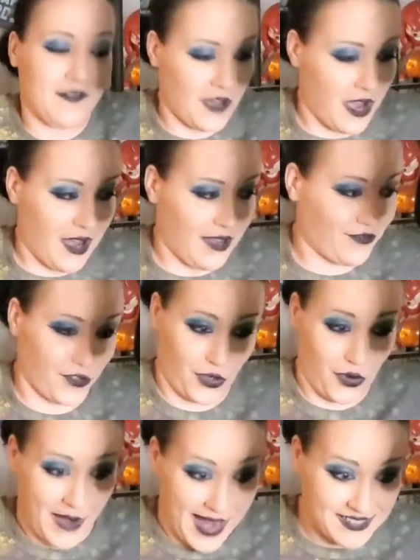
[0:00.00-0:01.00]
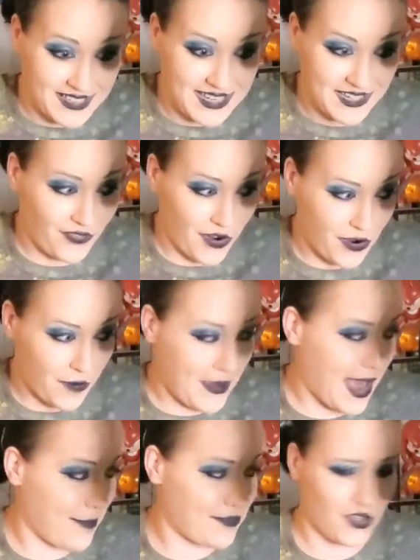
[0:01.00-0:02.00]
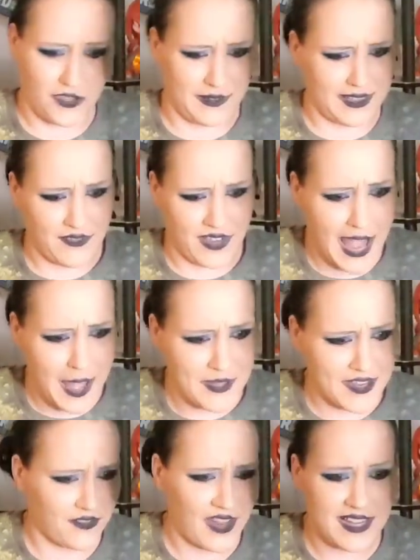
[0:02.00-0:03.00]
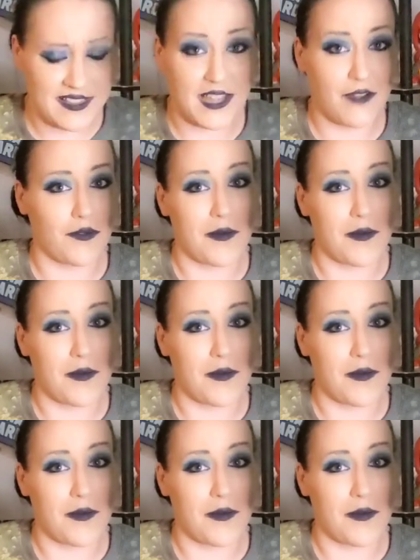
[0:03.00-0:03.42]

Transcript: for the Caraxes Funko Pop, just leave a comment of anything.